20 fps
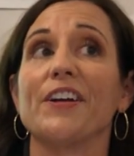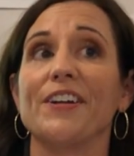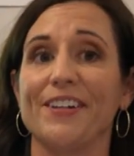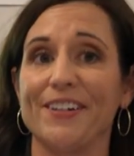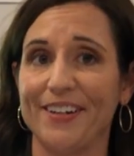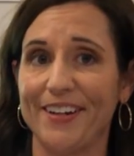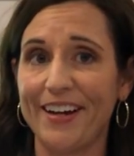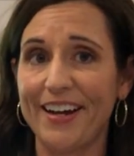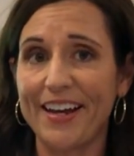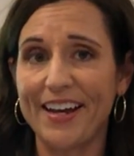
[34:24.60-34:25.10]

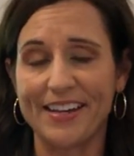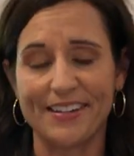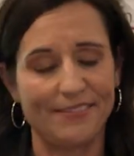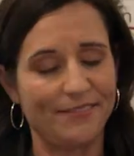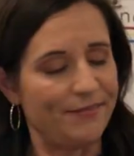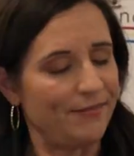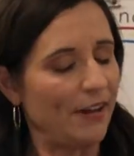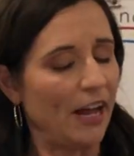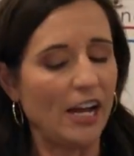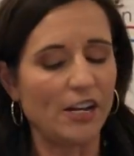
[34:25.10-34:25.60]
Good.
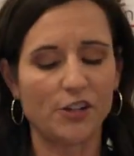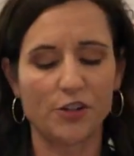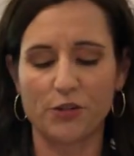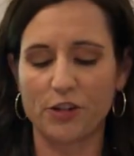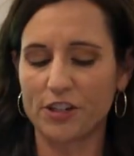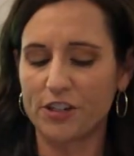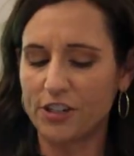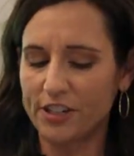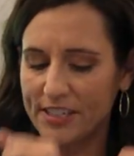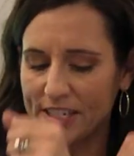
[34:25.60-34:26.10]

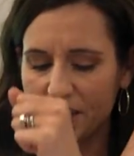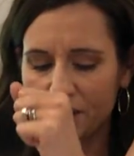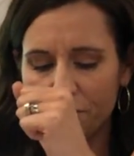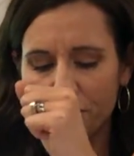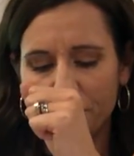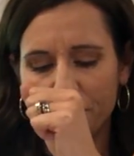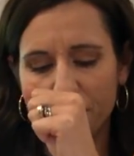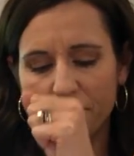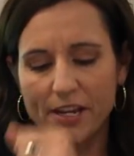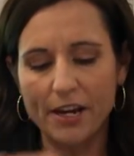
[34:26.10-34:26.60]
Didn't
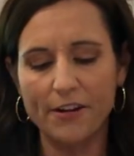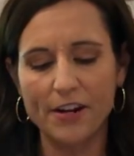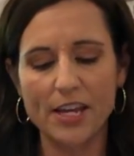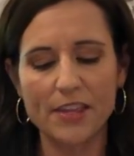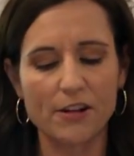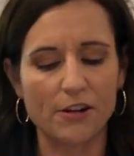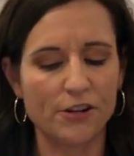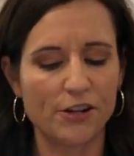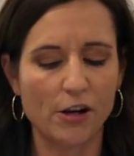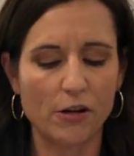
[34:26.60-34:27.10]
trick you there
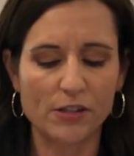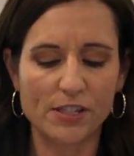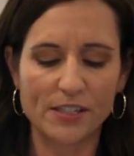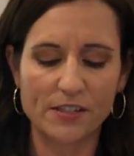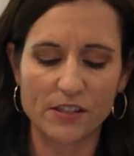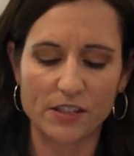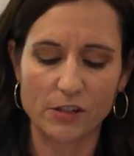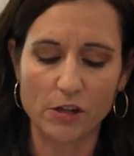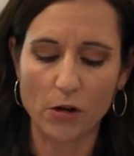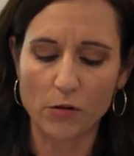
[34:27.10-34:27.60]
either. No
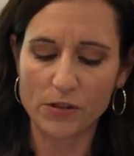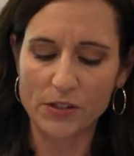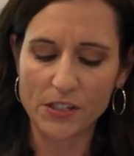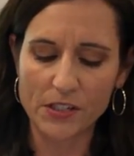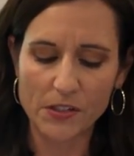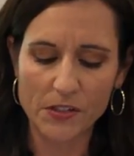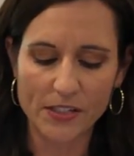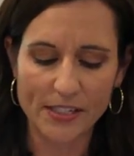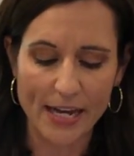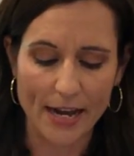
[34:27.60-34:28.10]

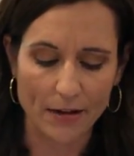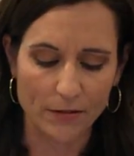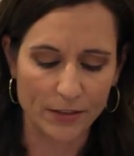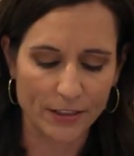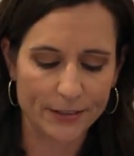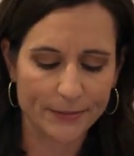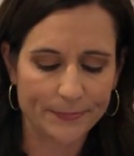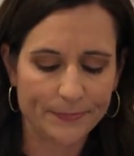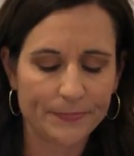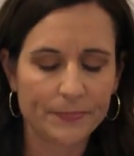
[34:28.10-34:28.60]
Z sound.
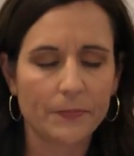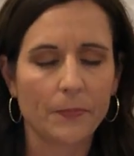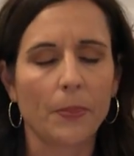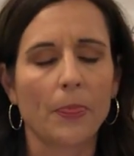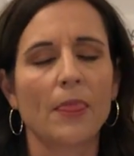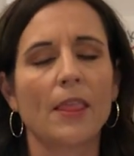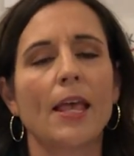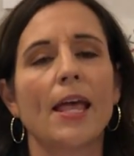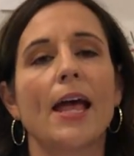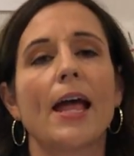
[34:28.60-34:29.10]

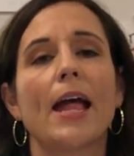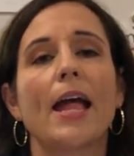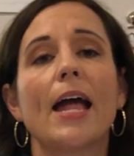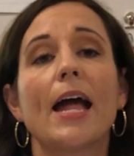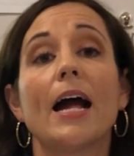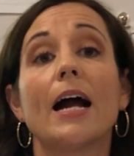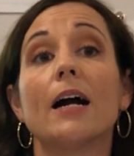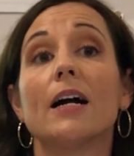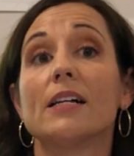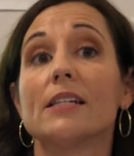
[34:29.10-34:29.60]

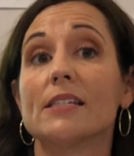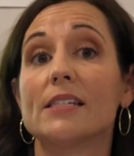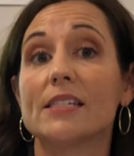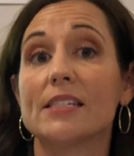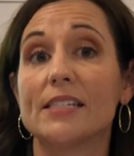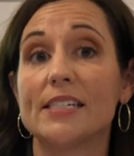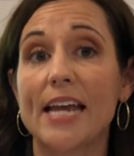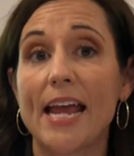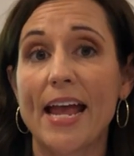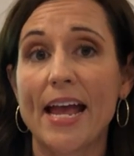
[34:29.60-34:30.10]

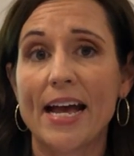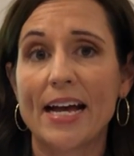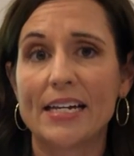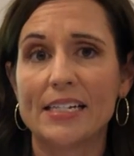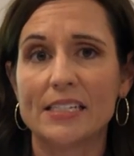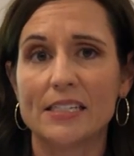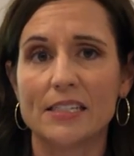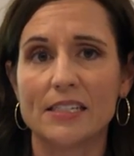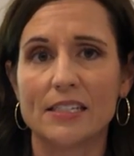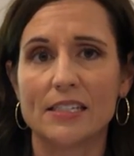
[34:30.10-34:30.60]

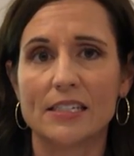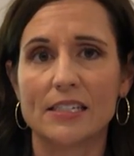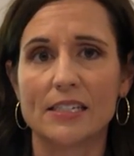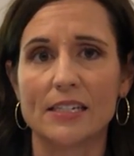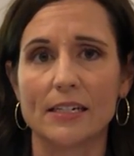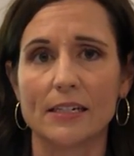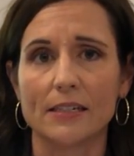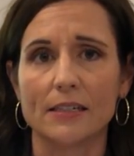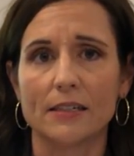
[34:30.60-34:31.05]
Stands.